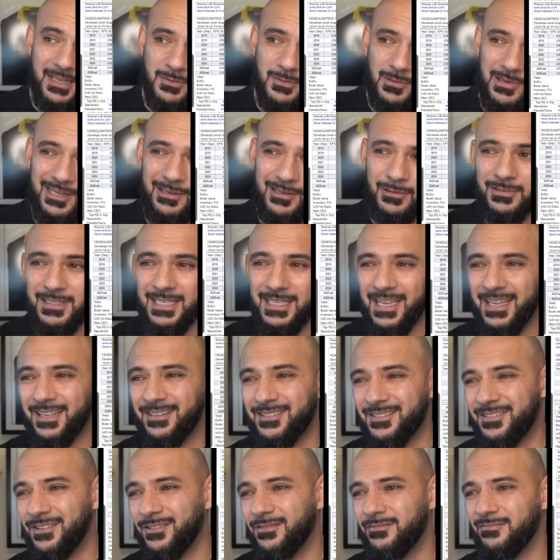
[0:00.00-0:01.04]
Well, yeah, it's
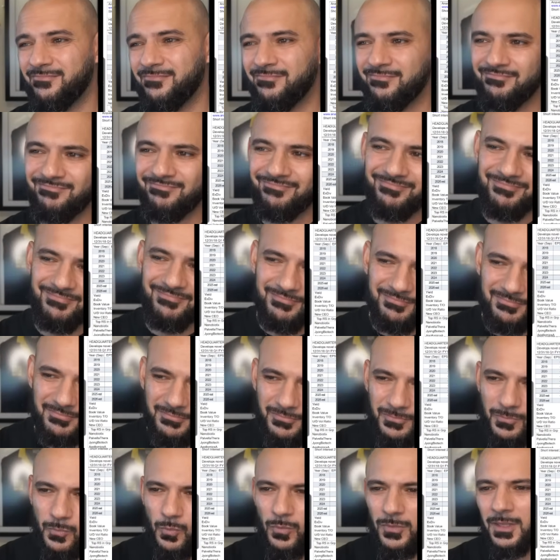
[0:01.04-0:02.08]
not.
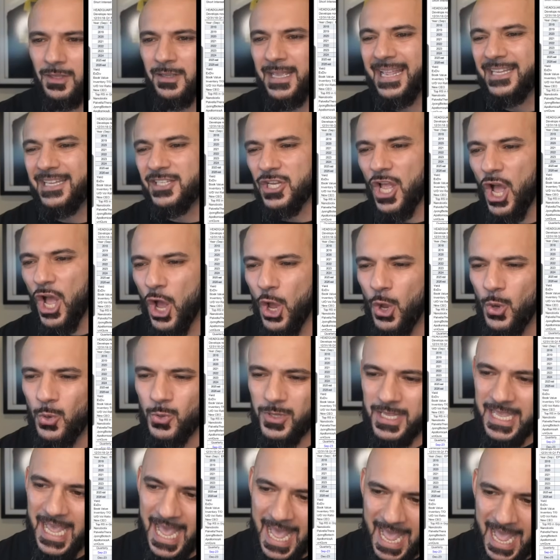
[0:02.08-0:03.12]
It's
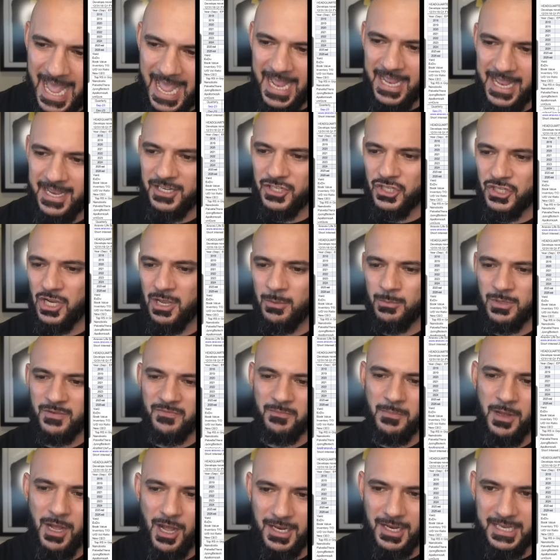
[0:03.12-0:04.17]
okay in terms of
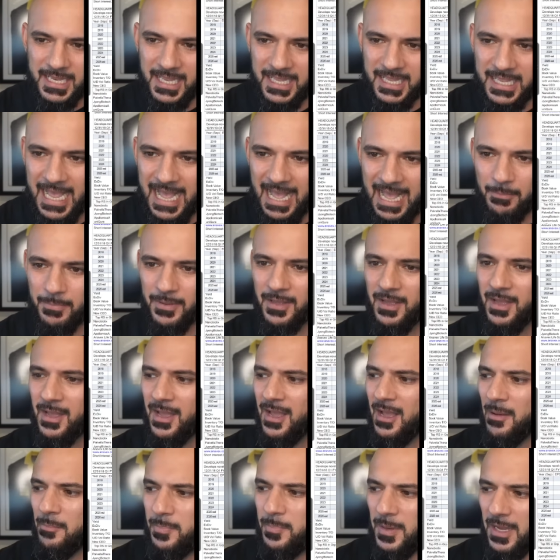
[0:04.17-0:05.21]
market cap,
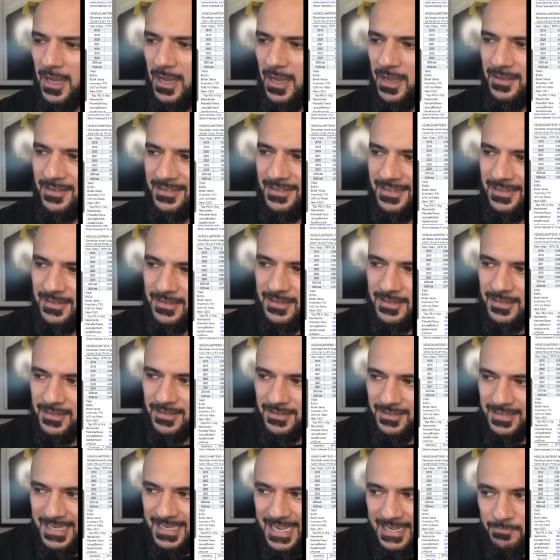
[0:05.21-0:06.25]
but
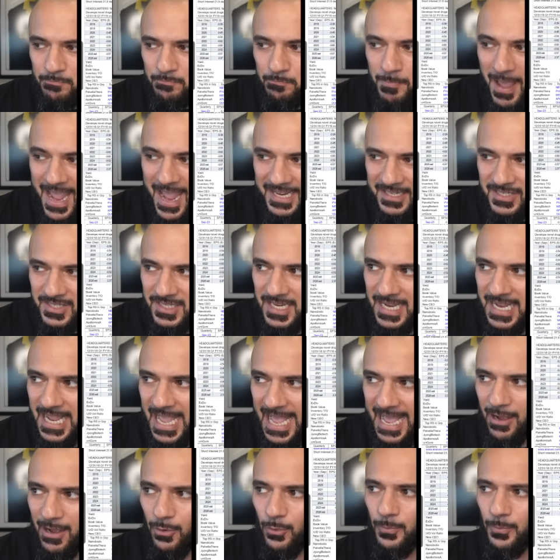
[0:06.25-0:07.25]
it's basing out.